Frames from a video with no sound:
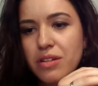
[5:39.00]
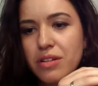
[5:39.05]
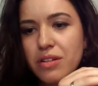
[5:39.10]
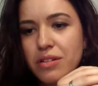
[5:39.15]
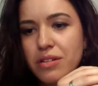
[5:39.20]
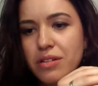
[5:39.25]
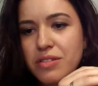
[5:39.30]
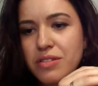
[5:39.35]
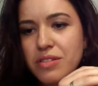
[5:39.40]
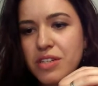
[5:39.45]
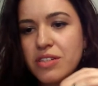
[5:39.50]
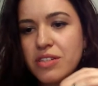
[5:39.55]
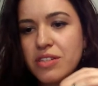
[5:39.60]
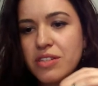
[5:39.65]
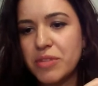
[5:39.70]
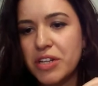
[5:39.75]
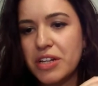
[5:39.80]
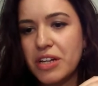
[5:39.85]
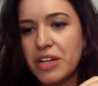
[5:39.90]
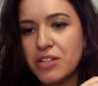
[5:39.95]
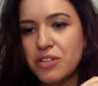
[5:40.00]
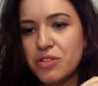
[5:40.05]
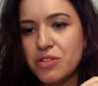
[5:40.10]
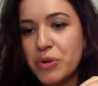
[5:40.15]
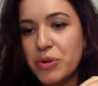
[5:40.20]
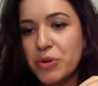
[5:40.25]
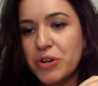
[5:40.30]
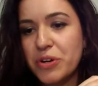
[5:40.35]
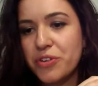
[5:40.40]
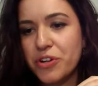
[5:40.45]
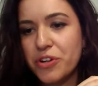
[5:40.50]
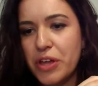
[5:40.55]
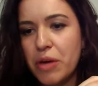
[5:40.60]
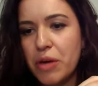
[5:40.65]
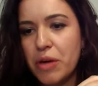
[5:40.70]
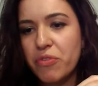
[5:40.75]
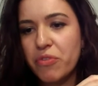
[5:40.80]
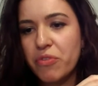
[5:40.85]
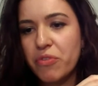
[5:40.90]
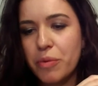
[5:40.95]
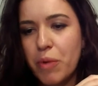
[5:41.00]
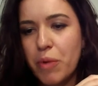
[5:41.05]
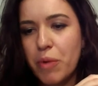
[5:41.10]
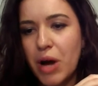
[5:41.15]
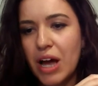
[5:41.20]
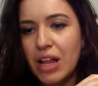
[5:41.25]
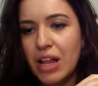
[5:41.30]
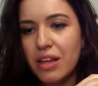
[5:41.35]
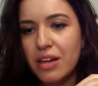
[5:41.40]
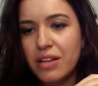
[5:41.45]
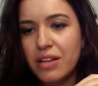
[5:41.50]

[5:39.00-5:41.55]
system that doesn't work for them for a while.